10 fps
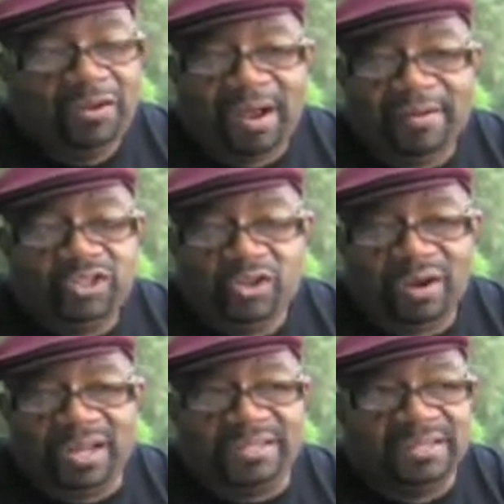You don't have a
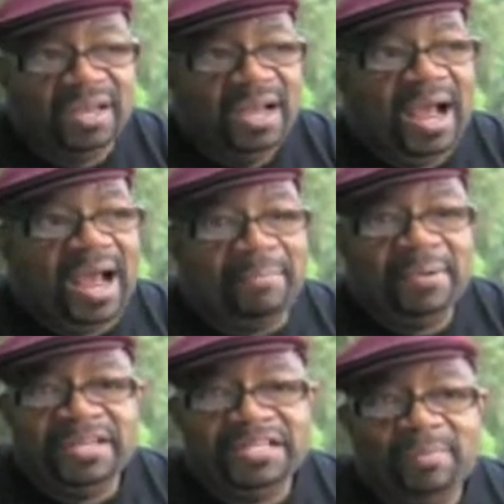choice. I
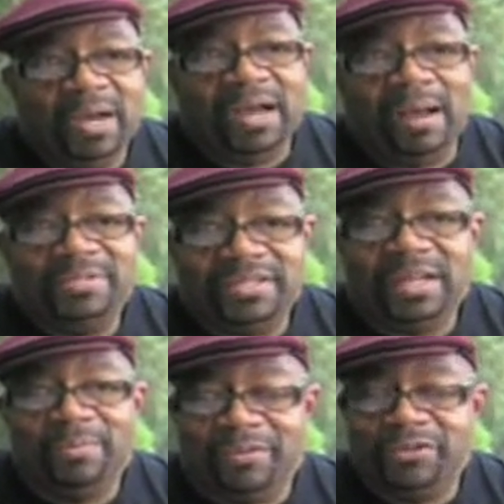mean, this month I'm
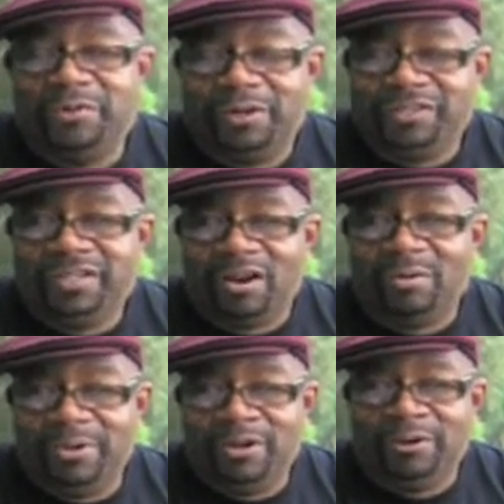sitting with a $200
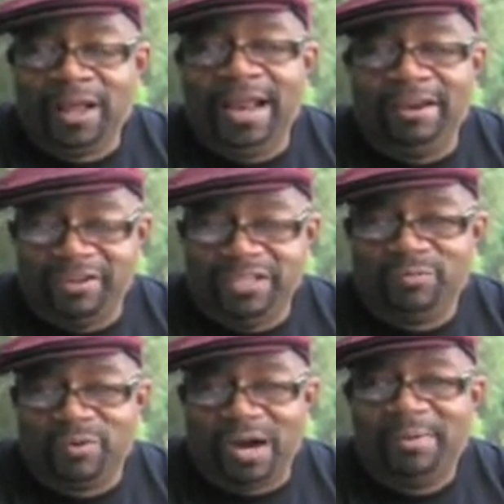bill, and the
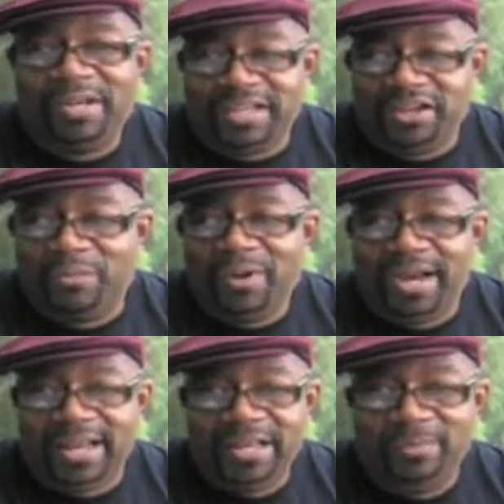reason why, because I know we
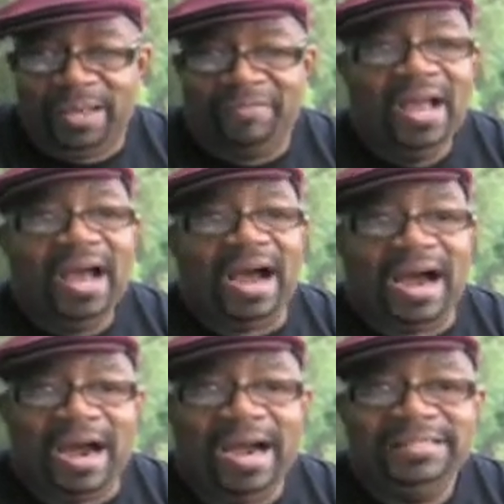had a heat wave.
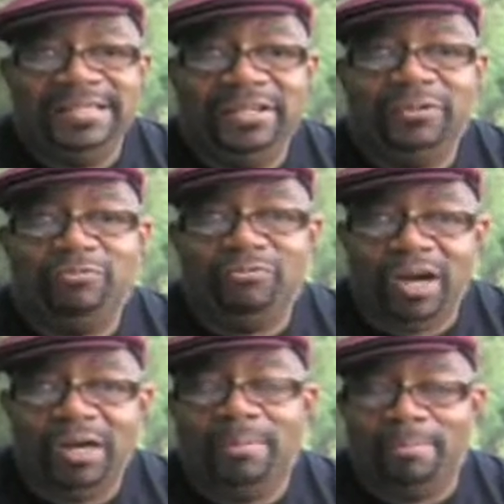I didn't
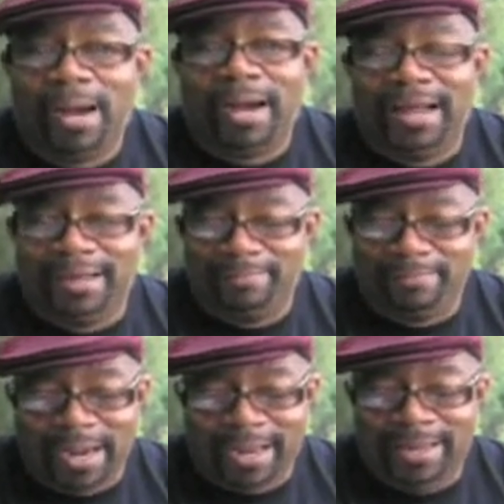run my
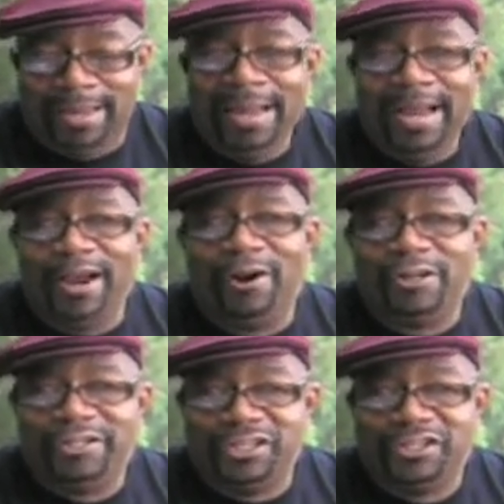air
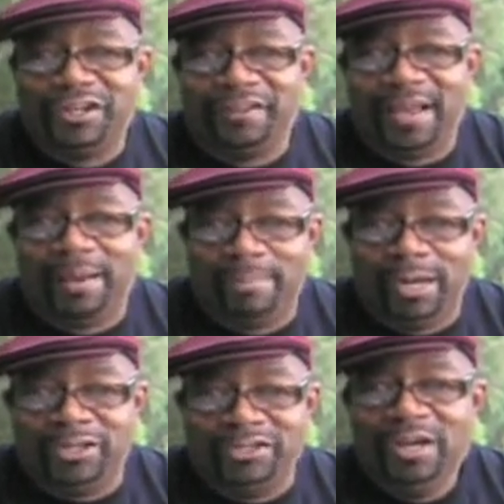conditioning that
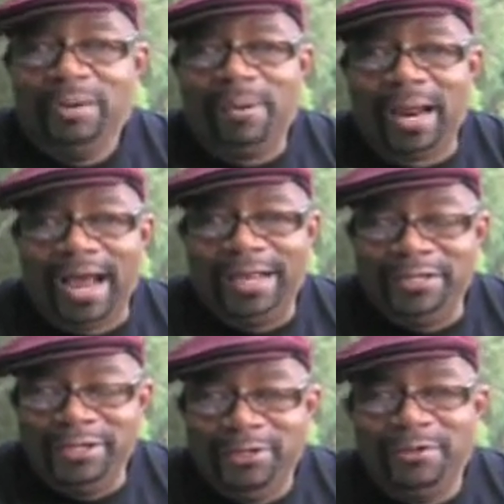much, but I
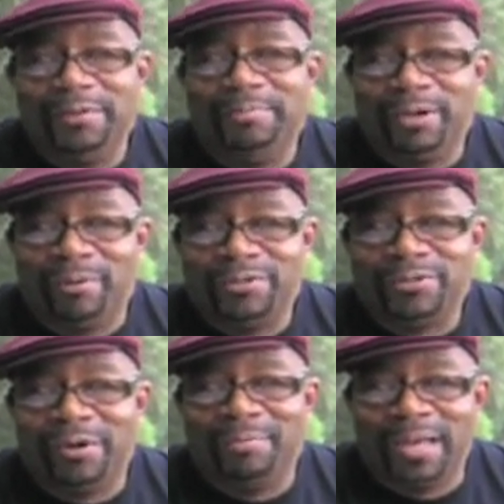knew the bill was
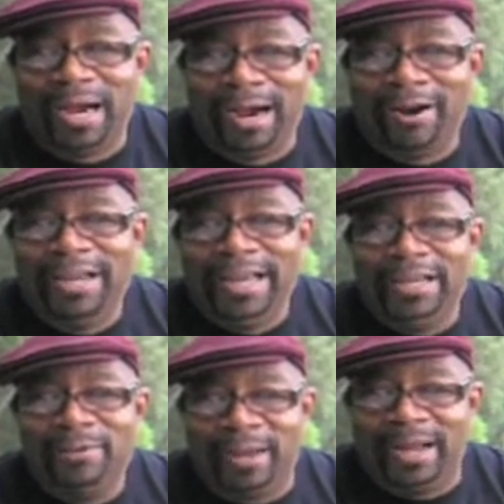going to be higher
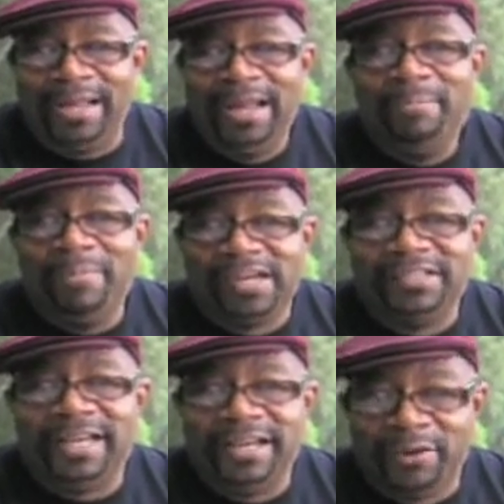anyway
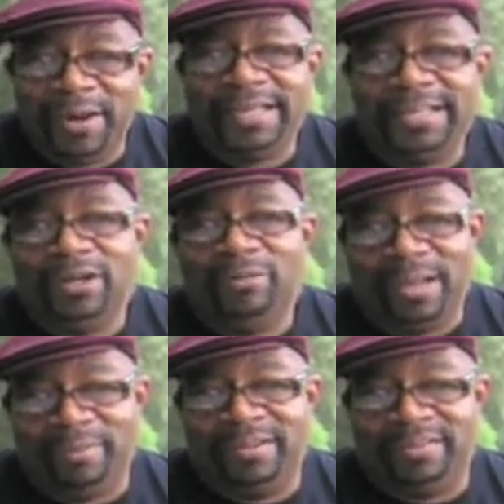because they know they can get
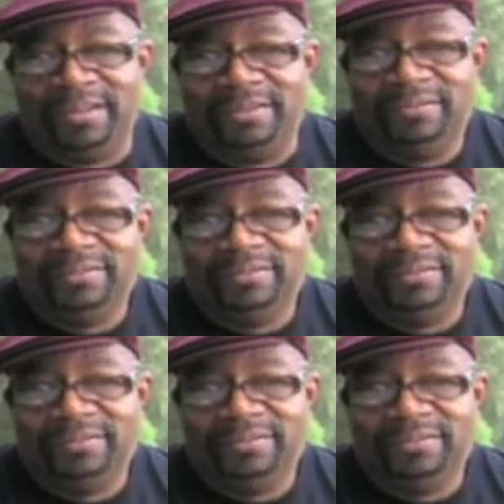away with it.